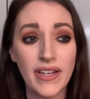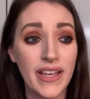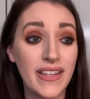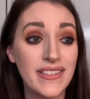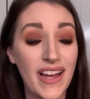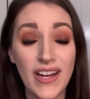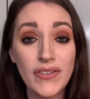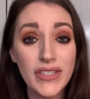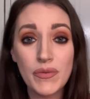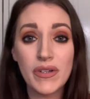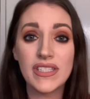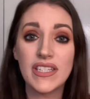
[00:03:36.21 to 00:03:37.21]
And I really
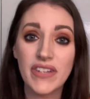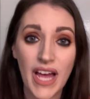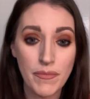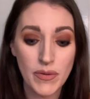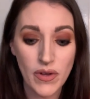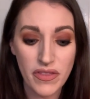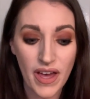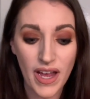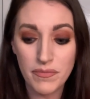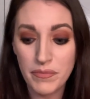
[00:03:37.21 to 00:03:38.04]
wasn't even happy with that.